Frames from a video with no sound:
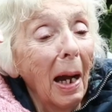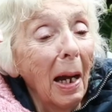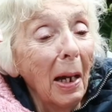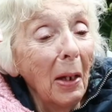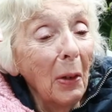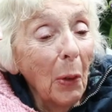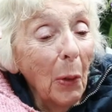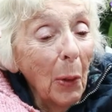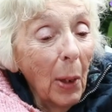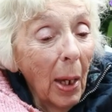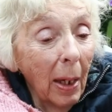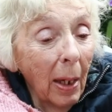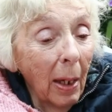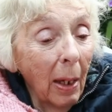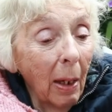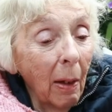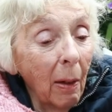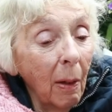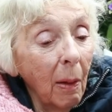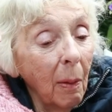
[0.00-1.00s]
And
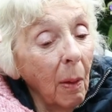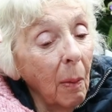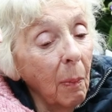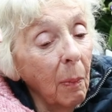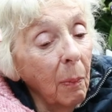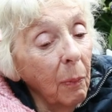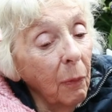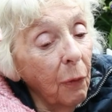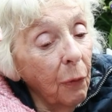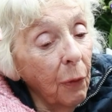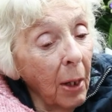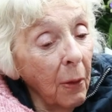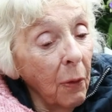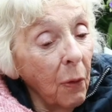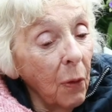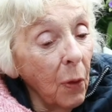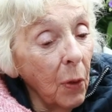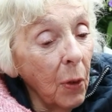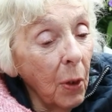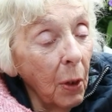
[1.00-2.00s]

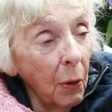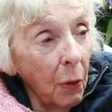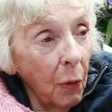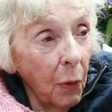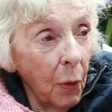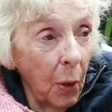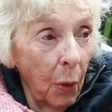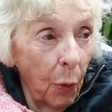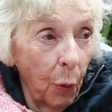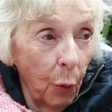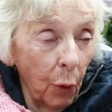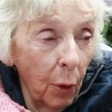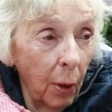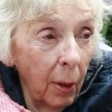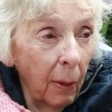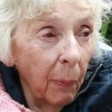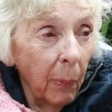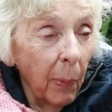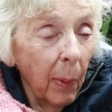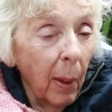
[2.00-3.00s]
Frances, her sister,
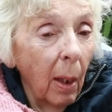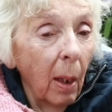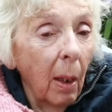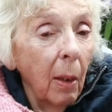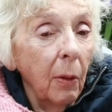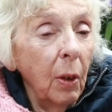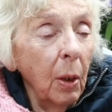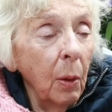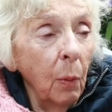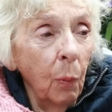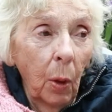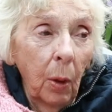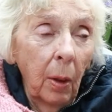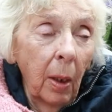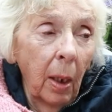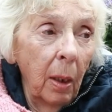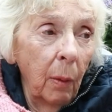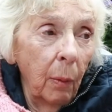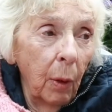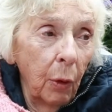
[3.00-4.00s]
didn't work
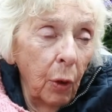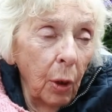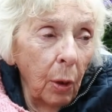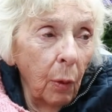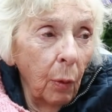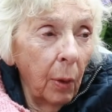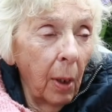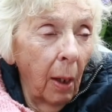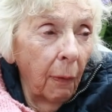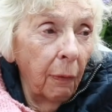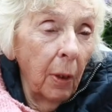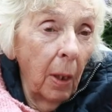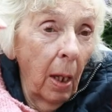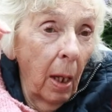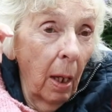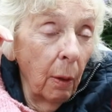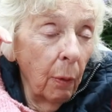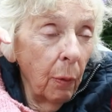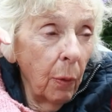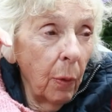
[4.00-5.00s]
anywhere. She looked after the
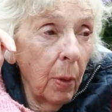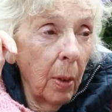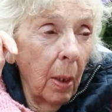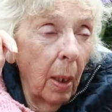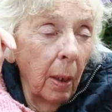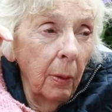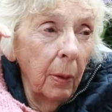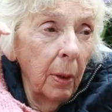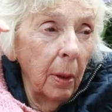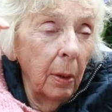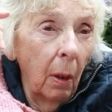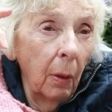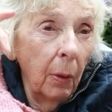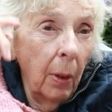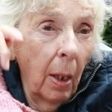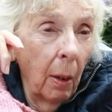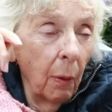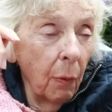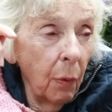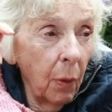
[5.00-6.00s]
house and did all the
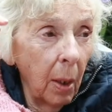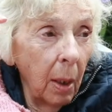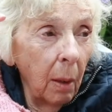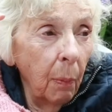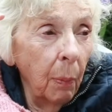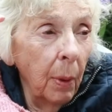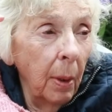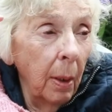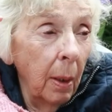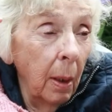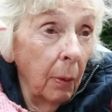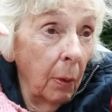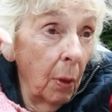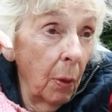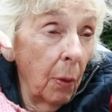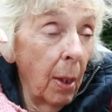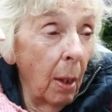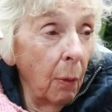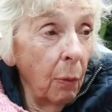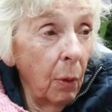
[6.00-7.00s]
housekeeping.
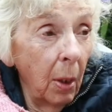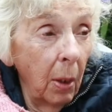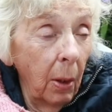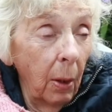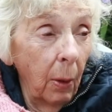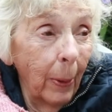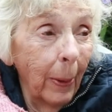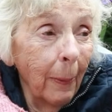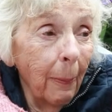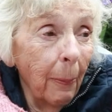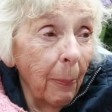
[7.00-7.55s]
This house here,